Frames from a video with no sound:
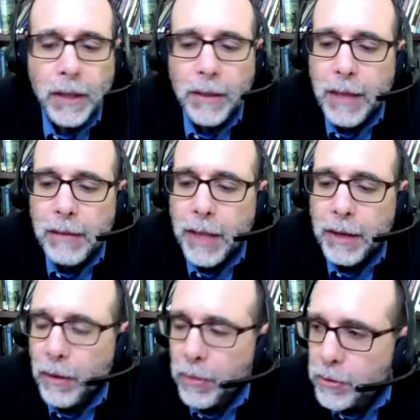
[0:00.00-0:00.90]
They let
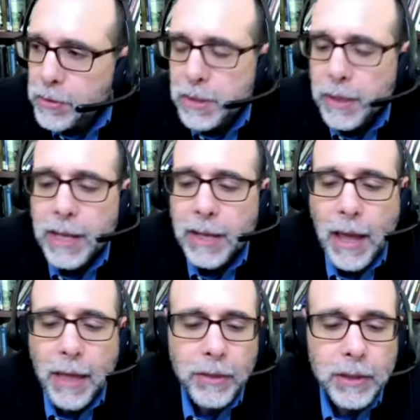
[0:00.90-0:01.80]
others, lay
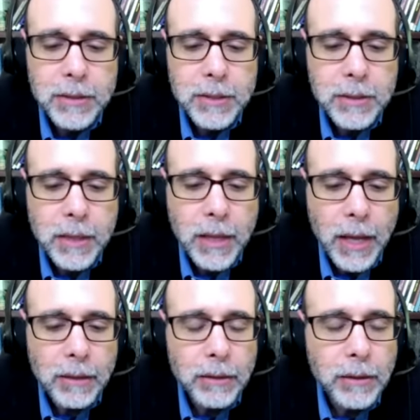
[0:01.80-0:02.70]
Catholics
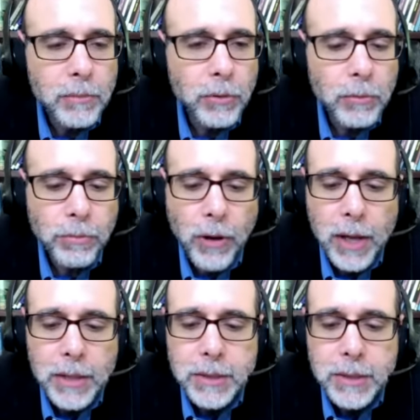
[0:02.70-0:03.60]
and liberal
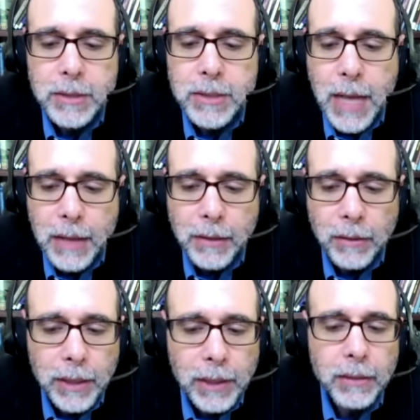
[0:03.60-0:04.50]
Protestants, take the
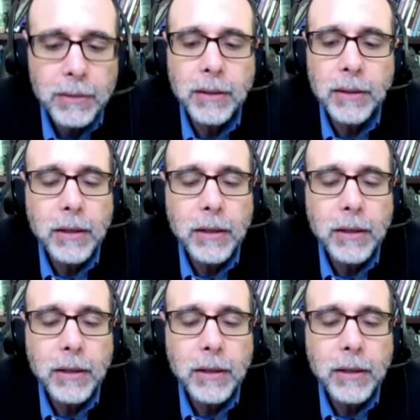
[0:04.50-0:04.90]
lead